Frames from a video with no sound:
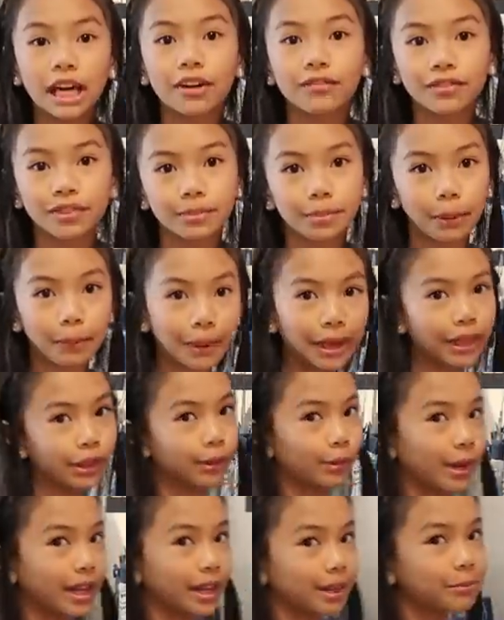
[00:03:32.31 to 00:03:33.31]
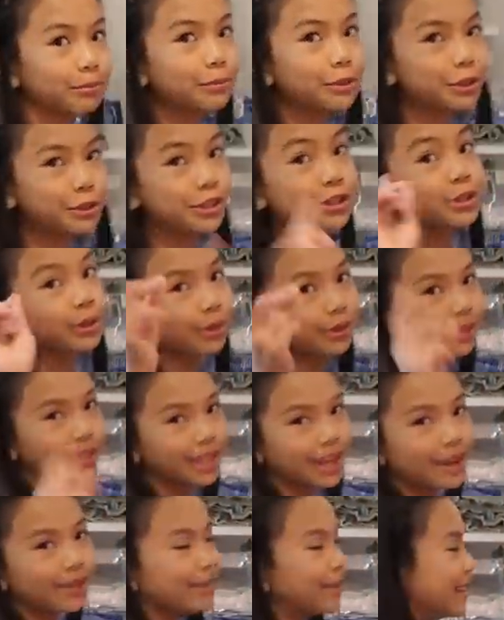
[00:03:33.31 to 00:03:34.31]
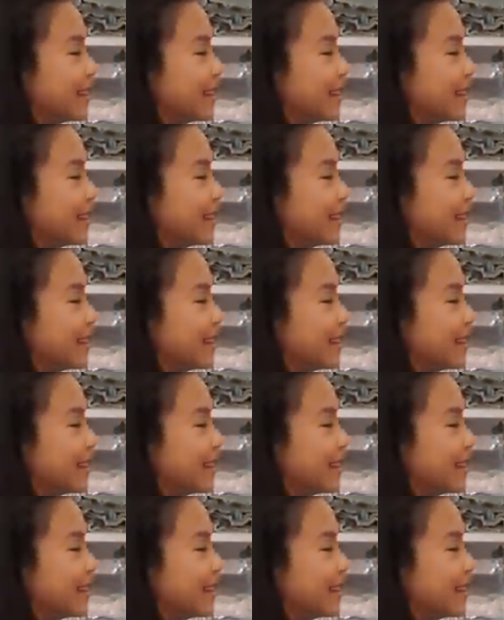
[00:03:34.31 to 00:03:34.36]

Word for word: comfortable, by the way. You should totally get